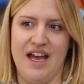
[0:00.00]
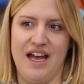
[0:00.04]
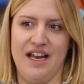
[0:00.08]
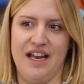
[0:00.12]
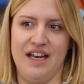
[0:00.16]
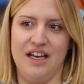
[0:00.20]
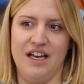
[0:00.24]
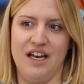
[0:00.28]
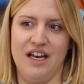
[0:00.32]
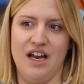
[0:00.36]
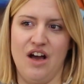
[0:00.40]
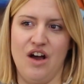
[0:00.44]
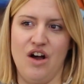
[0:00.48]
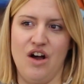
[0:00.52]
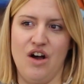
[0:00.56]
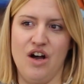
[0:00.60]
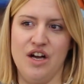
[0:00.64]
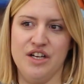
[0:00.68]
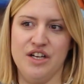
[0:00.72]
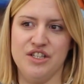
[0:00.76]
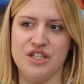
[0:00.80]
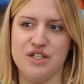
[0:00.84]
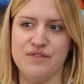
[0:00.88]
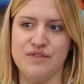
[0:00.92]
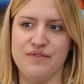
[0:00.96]
And
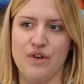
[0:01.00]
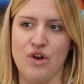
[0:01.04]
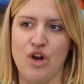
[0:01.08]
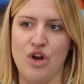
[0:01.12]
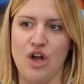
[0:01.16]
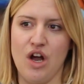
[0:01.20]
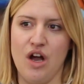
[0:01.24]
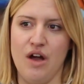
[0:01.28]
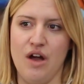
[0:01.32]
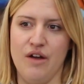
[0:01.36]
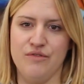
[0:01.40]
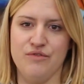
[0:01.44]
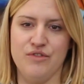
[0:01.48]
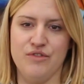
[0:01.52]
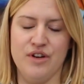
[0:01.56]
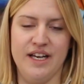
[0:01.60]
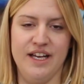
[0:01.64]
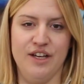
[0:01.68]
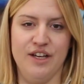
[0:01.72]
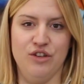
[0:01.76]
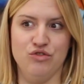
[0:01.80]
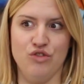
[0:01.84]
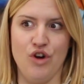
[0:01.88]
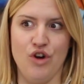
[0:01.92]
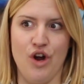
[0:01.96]
I just feel like I've
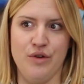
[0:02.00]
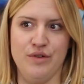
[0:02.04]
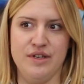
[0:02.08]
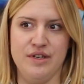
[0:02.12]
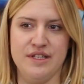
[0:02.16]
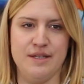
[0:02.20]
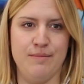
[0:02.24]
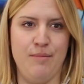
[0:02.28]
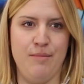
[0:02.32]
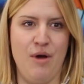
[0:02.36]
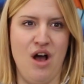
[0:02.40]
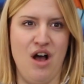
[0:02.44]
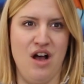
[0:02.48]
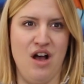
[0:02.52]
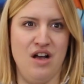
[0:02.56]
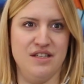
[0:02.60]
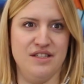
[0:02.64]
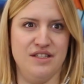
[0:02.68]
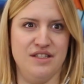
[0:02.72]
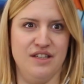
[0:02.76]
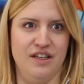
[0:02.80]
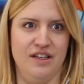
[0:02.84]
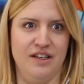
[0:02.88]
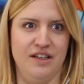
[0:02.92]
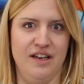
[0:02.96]
really grown as a
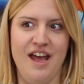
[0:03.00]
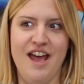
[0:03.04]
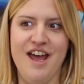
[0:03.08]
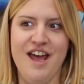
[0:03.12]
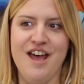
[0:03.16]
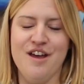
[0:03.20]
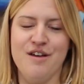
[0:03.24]
person